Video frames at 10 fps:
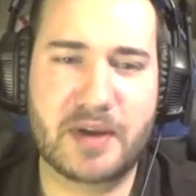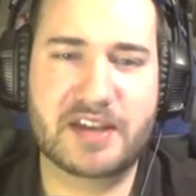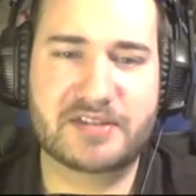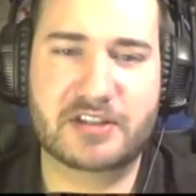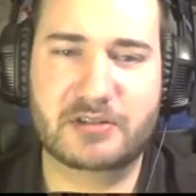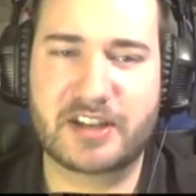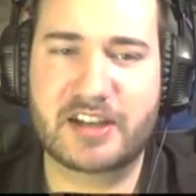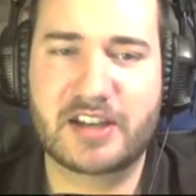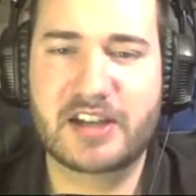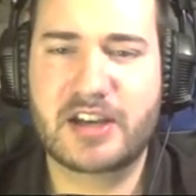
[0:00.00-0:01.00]

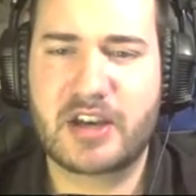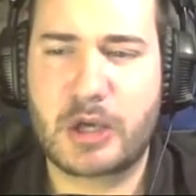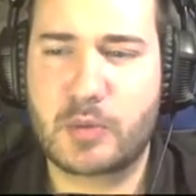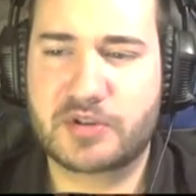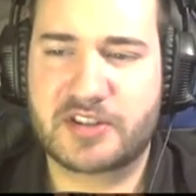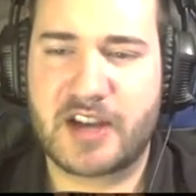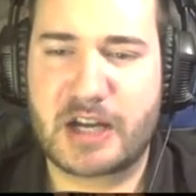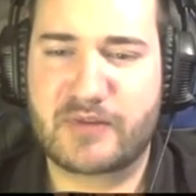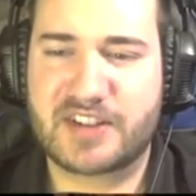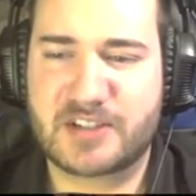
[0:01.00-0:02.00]
basically it was just
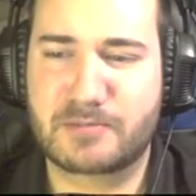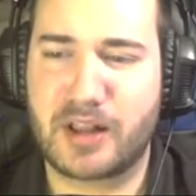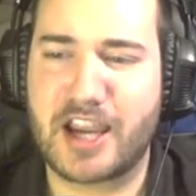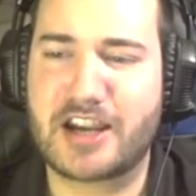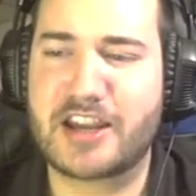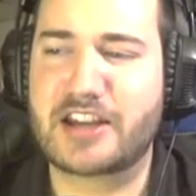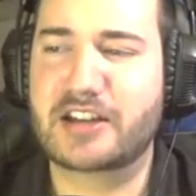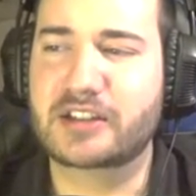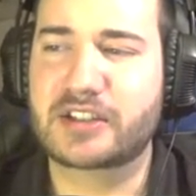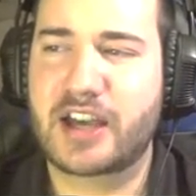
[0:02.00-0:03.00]
kind of
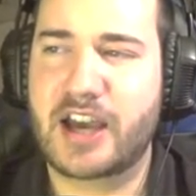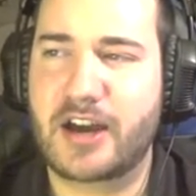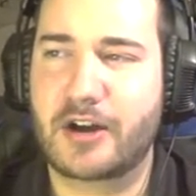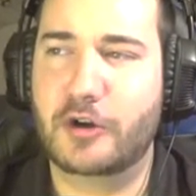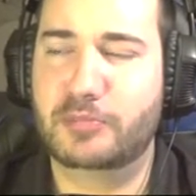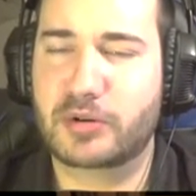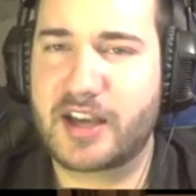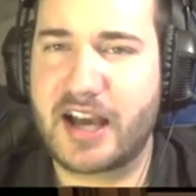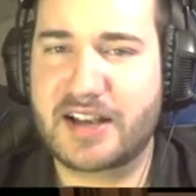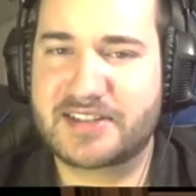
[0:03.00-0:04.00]
explaining how
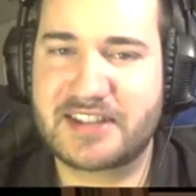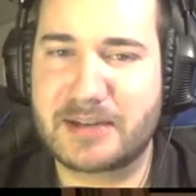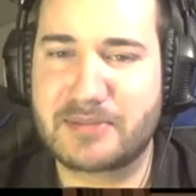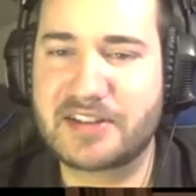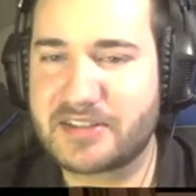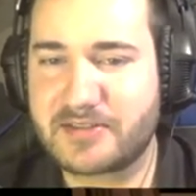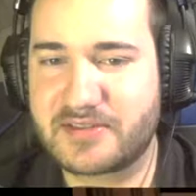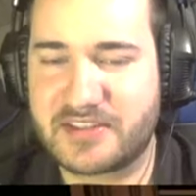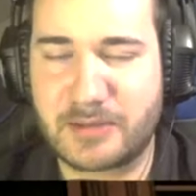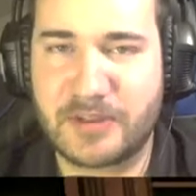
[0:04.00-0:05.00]
procalcium
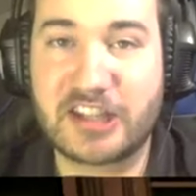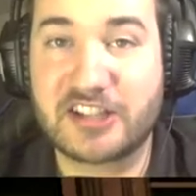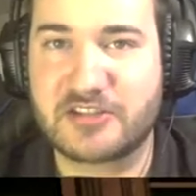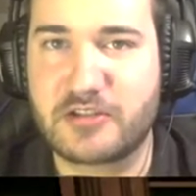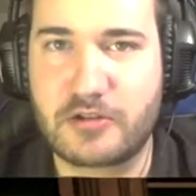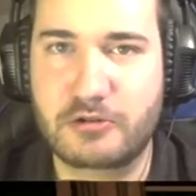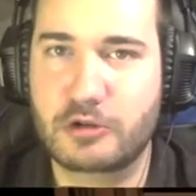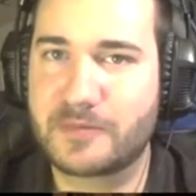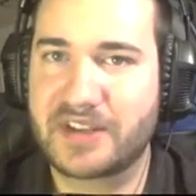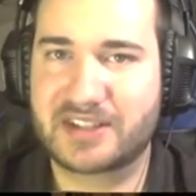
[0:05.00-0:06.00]
isn't something that's
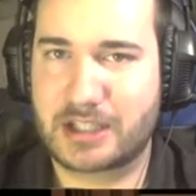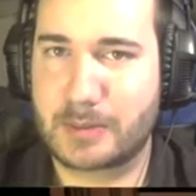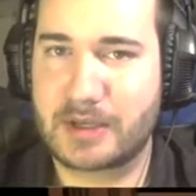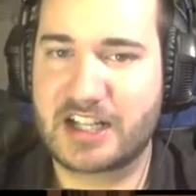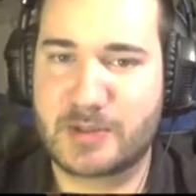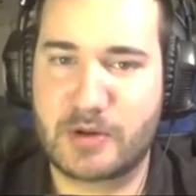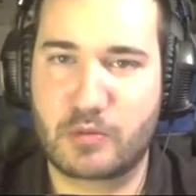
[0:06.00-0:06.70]
new. It's something that's